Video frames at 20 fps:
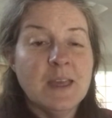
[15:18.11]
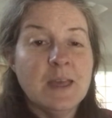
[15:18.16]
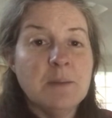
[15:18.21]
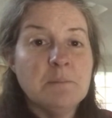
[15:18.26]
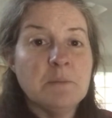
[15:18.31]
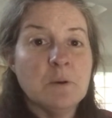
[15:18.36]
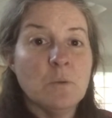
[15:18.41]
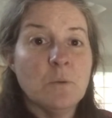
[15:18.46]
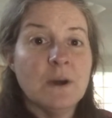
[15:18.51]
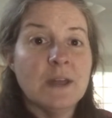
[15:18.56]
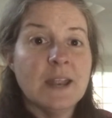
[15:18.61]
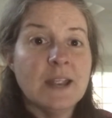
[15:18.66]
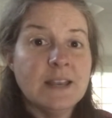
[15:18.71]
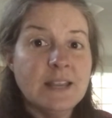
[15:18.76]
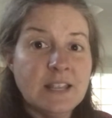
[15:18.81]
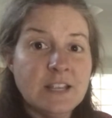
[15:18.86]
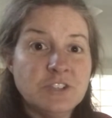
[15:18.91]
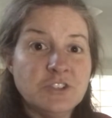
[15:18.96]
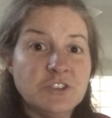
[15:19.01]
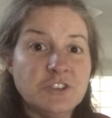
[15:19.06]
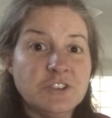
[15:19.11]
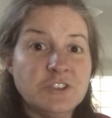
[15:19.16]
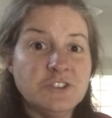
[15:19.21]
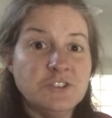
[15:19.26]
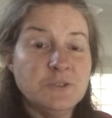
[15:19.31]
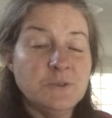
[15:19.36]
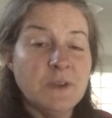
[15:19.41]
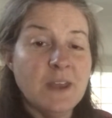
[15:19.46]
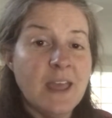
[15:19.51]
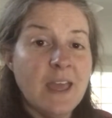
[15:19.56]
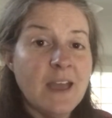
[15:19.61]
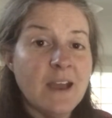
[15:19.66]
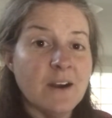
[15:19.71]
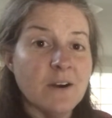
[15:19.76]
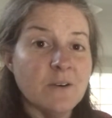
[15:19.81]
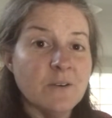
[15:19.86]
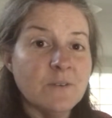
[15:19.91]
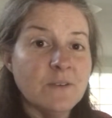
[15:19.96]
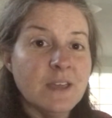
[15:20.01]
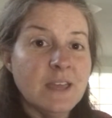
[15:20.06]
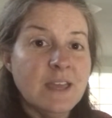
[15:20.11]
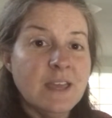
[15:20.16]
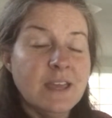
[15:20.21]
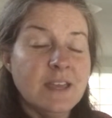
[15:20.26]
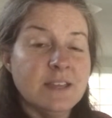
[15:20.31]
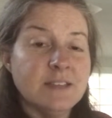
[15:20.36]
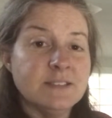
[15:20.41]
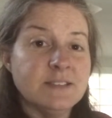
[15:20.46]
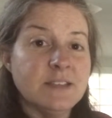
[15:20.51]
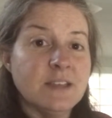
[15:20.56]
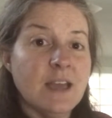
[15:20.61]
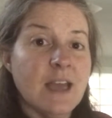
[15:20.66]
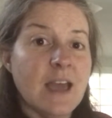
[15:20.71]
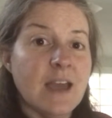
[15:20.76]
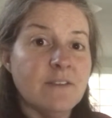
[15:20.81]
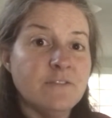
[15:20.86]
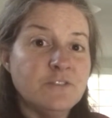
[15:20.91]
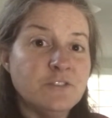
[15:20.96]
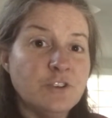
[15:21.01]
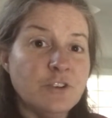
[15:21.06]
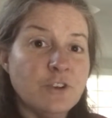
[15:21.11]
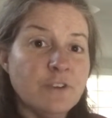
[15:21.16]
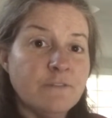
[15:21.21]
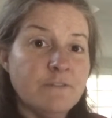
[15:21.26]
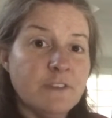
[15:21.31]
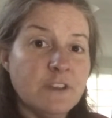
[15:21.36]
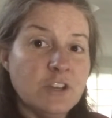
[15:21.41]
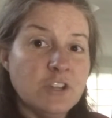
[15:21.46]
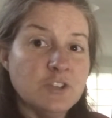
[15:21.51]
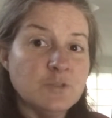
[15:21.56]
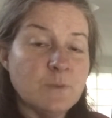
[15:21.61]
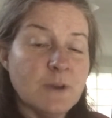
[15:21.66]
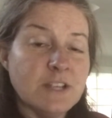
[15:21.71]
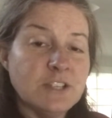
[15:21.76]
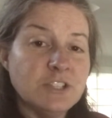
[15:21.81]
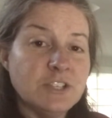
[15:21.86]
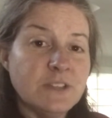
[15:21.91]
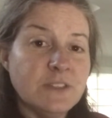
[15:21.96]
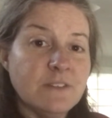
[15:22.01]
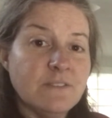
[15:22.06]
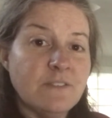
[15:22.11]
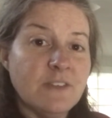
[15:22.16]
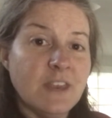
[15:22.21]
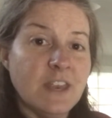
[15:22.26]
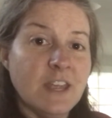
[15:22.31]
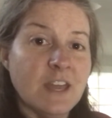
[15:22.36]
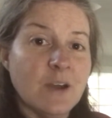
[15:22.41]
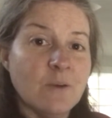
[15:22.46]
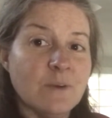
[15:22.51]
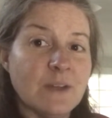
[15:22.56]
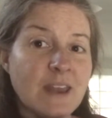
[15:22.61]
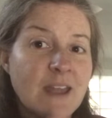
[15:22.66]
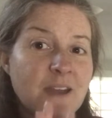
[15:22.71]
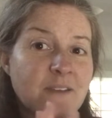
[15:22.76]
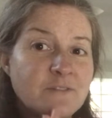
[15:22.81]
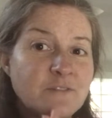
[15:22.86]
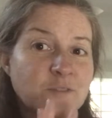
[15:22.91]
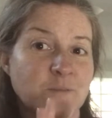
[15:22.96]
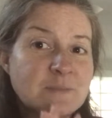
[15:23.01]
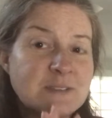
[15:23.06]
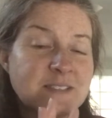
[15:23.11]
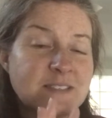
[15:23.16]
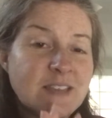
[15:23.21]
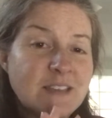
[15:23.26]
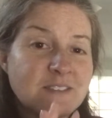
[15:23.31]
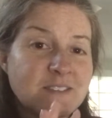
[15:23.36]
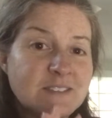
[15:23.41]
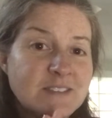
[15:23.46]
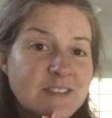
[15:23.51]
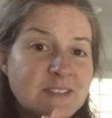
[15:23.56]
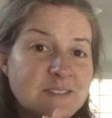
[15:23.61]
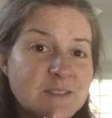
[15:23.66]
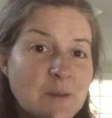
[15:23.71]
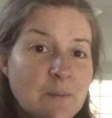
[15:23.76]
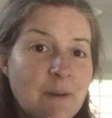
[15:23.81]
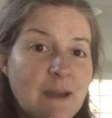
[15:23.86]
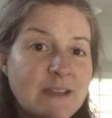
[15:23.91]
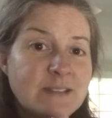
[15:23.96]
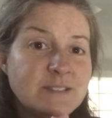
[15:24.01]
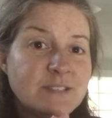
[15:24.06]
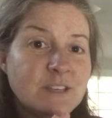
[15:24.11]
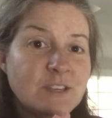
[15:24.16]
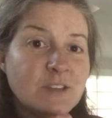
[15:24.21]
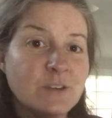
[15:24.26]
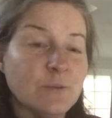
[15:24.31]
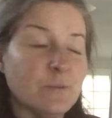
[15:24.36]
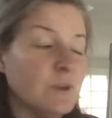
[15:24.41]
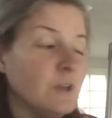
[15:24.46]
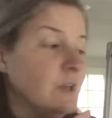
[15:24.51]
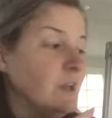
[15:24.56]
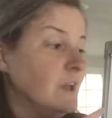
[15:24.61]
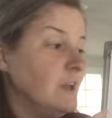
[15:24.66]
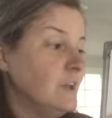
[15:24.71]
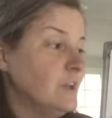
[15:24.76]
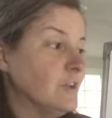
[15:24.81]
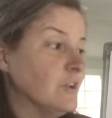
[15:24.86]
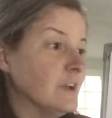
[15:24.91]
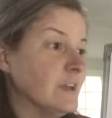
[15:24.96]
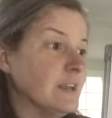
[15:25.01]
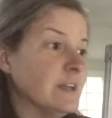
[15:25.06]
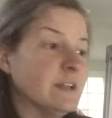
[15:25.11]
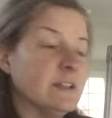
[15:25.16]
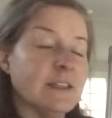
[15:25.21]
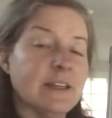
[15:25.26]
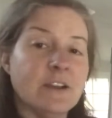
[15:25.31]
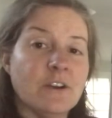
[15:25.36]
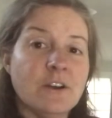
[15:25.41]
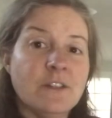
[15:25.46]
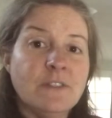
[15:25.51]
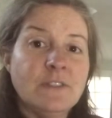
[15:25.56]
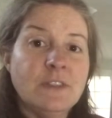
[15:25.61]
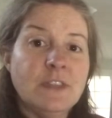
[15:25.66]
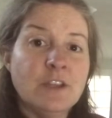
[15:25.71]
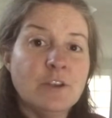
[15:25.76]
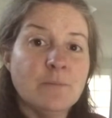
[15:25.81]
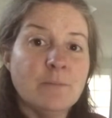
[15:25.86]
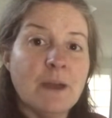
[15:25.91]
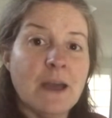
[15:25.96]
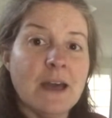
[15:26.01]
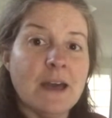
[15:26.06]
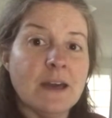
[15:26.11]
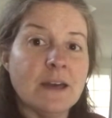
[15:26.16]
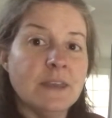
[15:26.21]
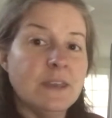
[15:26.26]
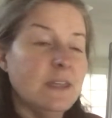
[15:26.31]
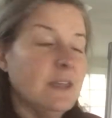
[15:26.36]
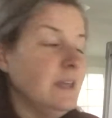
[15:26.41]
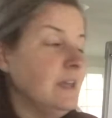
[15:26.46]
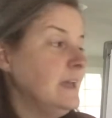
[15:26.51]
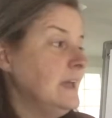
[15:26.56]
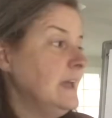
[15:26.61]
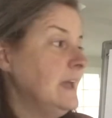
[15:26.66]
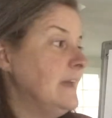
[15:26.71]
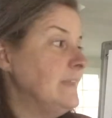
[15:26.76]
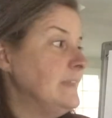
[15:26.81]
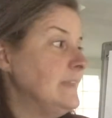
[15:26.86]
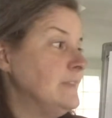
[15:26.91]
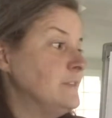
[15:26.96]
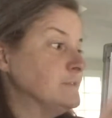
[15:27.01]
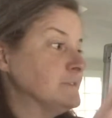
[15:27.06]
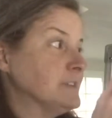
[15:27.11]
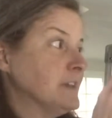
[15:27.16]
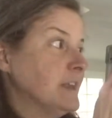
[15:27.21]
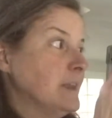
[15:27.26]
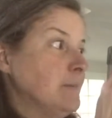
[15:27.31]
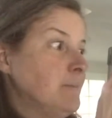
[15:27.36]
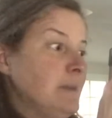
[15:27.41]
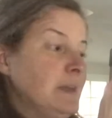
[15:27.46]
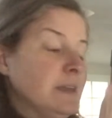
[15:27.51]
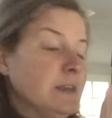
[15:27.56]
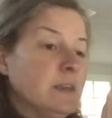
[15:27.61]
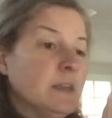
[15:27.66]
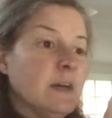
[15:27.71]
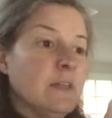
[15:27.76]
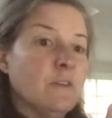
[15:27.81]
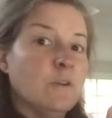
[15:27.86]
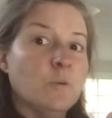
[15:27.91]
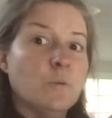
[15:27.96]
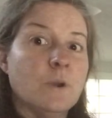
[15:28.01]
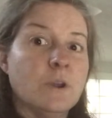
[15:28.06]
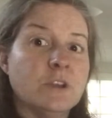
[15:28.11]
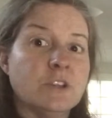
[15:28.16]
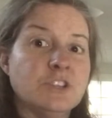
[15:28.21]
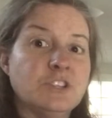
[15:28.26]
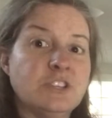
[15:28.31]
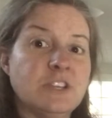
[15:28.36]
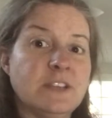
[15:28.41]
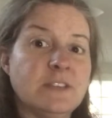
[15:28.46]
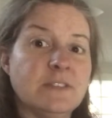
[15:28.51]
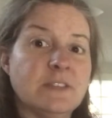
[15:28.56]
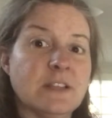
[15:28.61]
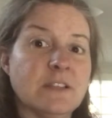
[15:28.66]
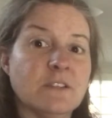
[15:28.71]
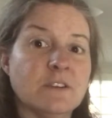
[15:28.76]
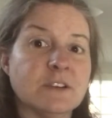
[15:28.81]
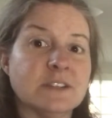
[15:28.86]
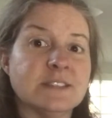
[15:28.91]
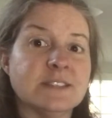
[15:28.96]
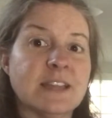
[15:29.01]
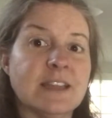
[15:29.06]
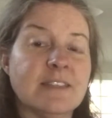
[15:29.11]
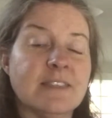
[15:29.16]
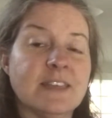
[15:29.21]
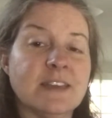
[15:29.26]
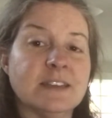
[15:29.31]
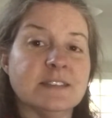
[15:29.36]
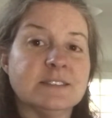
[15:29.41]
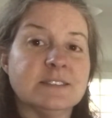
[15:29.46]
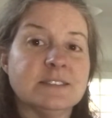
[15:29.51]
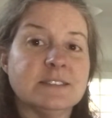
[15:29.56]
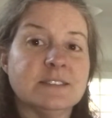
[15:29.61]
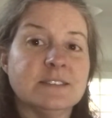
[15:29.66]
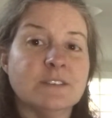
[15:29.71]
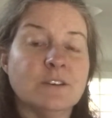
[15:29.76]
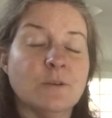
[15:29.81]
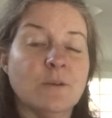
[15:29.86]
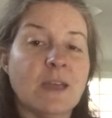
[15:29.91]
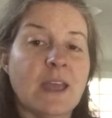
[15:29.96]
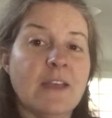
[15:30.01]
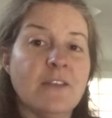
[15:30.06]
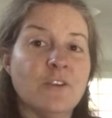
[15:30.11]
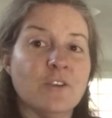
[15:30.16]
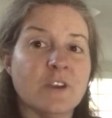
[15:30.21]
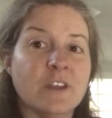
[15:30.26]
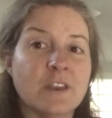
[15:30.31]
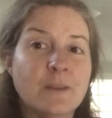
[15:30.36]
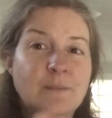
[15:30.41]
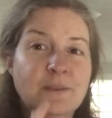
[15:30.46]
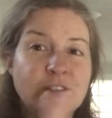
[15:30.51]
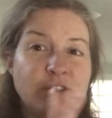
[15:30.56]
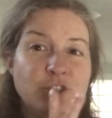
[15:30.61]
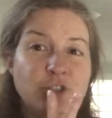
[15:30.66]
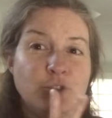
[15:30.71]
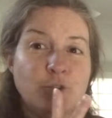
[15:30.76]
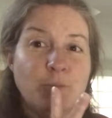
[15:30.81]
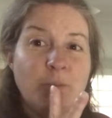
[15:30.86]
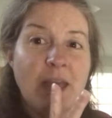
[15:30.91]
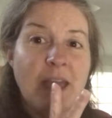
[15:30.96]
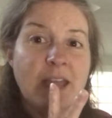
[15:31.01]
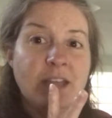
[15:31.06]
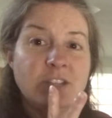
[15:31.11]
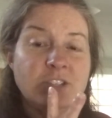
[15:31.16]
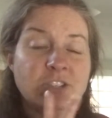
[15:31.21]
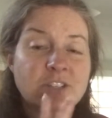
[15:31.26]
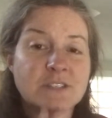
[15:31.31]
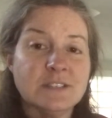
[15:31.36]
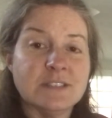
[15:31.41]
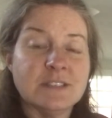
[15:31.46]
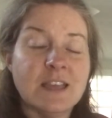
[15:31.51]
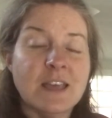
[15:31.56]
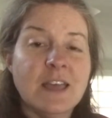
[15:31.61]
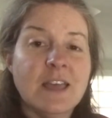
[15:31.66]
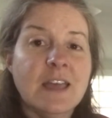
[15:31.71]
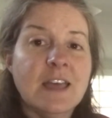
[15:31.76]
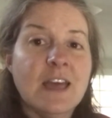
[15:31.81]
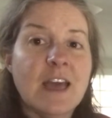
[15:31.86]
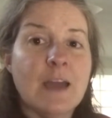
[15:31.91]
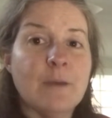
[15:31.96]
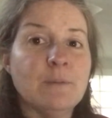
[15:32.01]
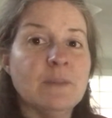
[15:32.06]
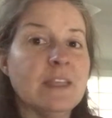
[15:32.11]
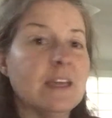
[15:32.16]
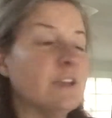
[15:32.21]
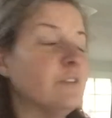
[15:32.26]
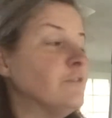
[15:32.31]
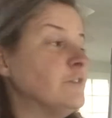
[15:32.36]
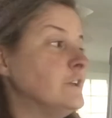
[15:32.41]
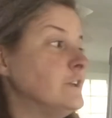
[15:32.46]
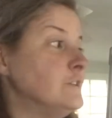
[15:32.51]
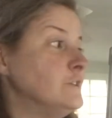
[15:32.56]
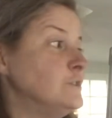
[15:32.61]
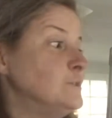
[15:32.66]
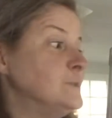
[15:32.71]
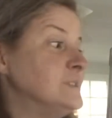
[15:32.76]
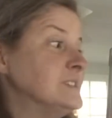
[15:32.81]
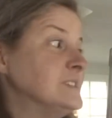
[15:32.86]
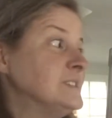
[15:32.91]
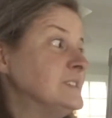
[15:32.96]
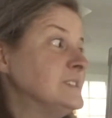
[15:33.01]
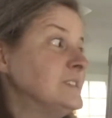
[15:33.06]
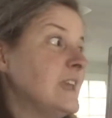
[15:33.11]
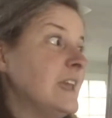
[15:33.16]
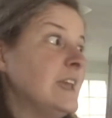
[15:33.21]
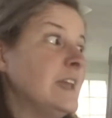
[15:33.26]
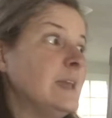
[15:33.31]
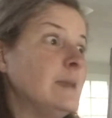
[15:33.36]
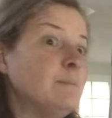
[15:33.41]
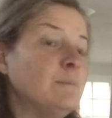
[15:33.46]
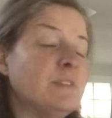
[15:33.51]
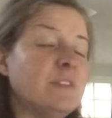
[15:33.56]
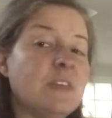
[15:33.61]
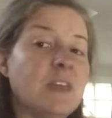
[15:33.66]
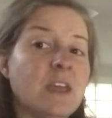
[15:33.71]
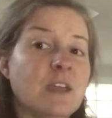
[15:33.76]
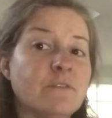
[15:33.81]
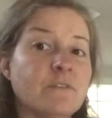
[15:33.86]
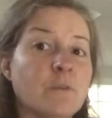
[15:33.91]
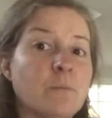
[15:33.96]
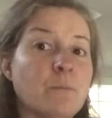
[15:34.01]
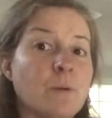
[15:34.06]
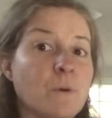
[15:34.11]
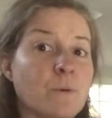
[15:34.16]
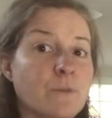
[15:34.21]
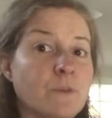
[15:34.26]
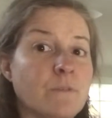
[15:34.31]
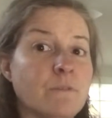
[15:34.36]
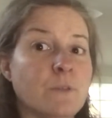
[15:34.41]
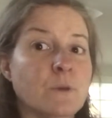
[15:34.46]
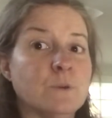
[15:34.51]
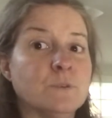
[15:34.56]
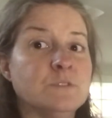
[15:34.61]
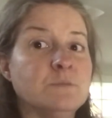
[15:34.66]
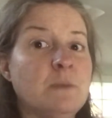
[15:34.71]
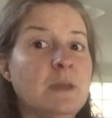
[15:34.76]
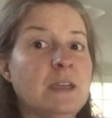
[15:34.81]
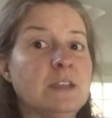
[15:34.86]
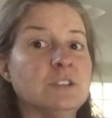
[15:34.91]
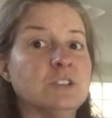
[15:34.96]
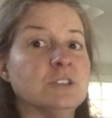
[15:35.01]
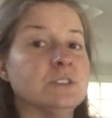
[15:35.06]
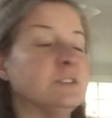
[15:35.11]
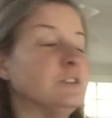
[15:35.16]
But what I need you to do now is after you're finished watching the video and after Miss Hale says goodbye to you, you're going to click on the nearpod, and then there's going to be another worksheet that looks like this. Okay, there are going to be 2 pages. I would like for you to do the same thing for both of those pages.